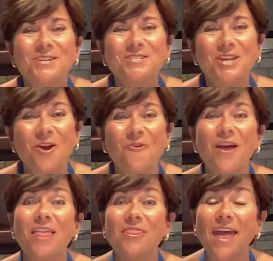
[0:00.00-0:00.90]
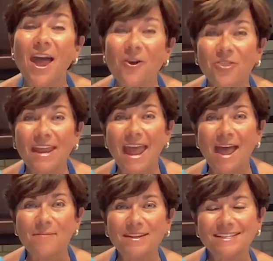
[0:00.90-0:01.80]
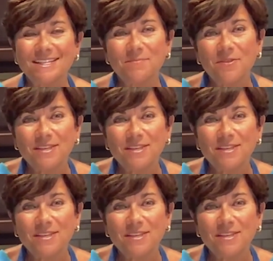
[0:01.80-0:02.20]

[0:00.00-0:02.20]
So the healthy habit tip